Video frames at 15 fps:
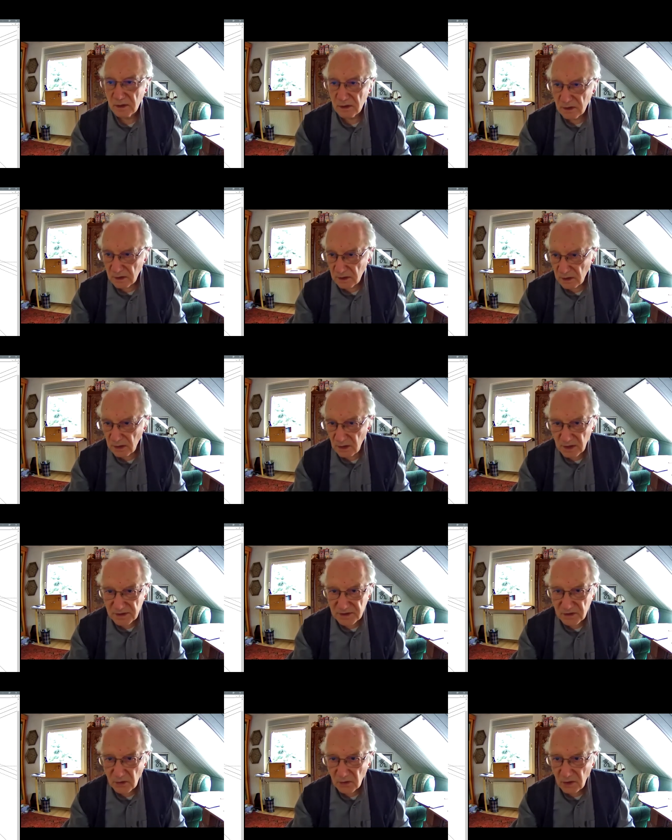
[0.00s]

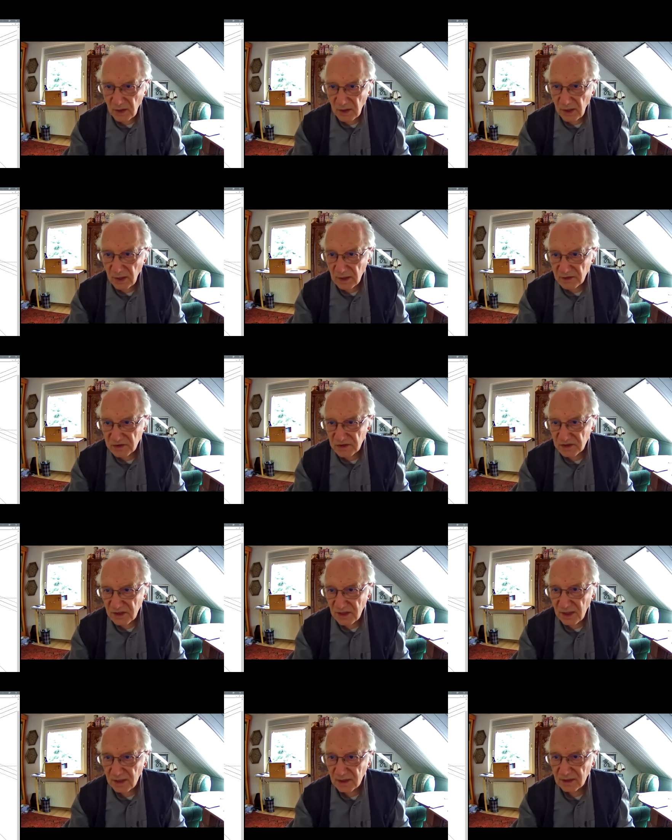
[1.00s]
Yes, okay, just
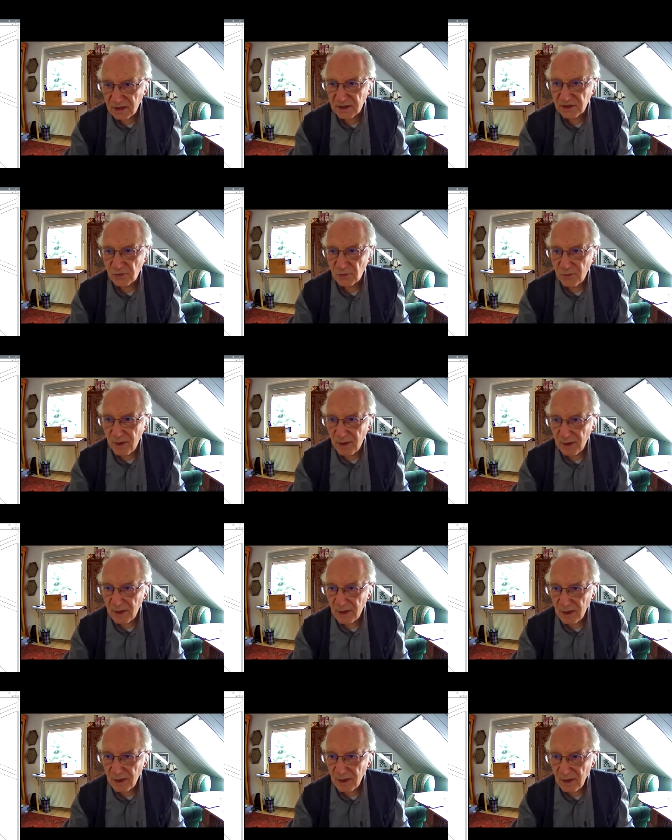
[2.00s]
like this one.
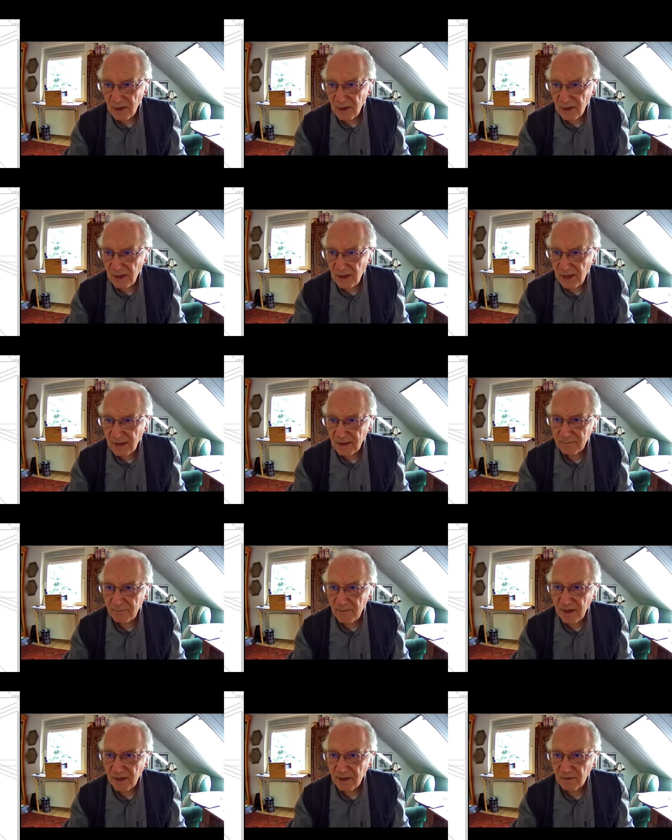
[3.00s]
And
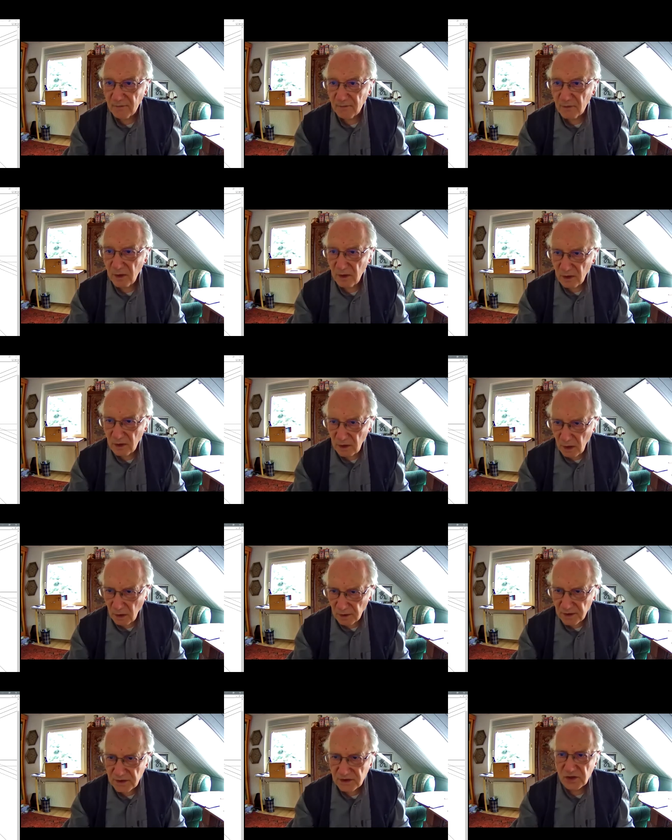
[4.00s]
make of, no,
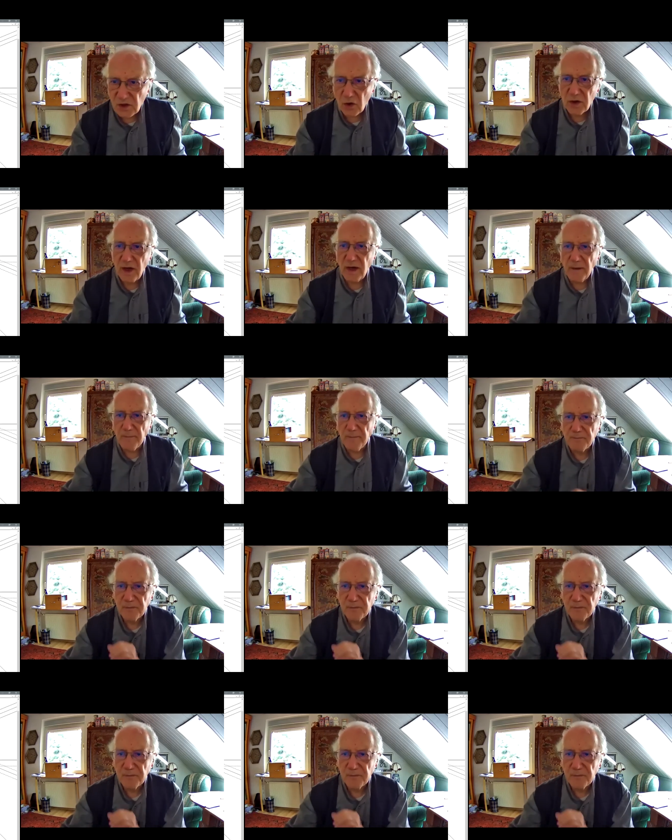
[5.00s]
it's okay.